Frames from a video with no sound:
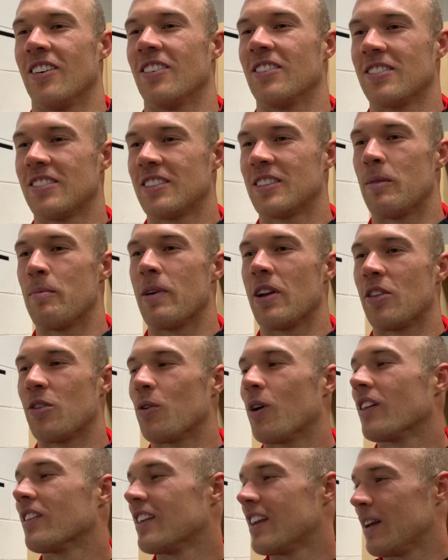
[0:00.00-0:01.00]
somebody threw
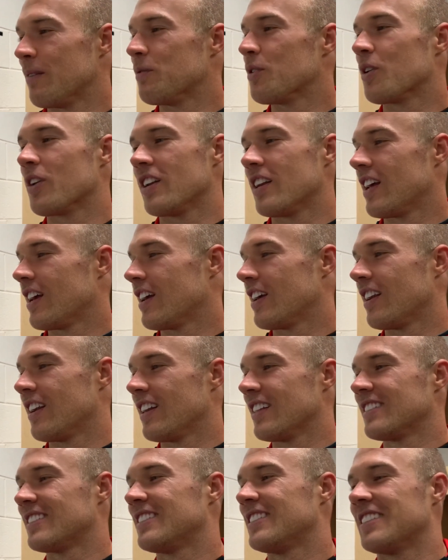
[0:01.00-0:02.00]
out the name Dirty Dan, and
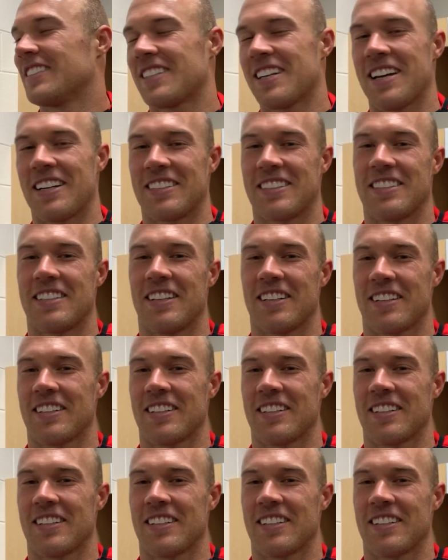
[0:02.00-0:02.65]
it just kind of stuck.